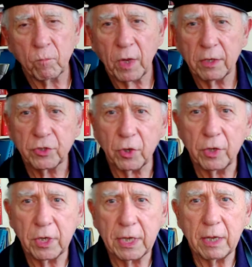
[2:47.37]
so
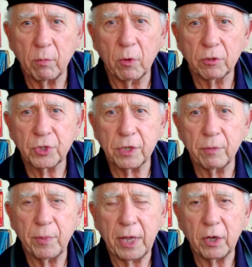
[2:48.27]
that you get most of the
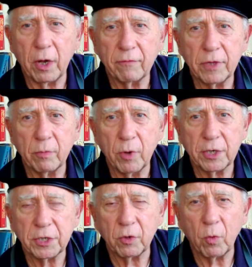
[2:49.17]
paint off of the
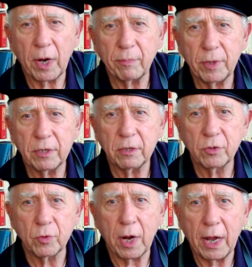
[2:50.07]
brush, and wipe it
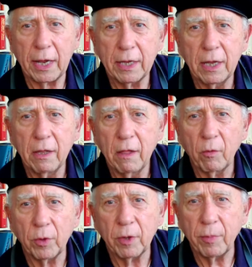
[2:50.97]
dry
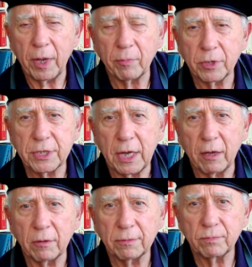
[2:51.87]
with a paper
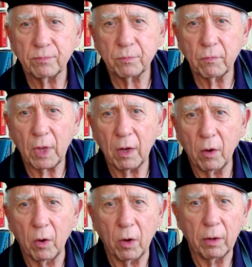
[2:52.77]
towel
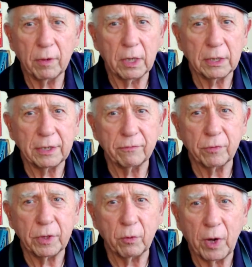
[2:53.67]
or a
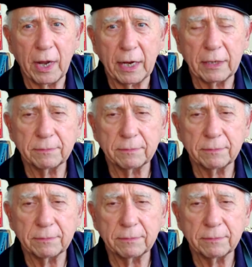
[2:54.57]
lint-free rag.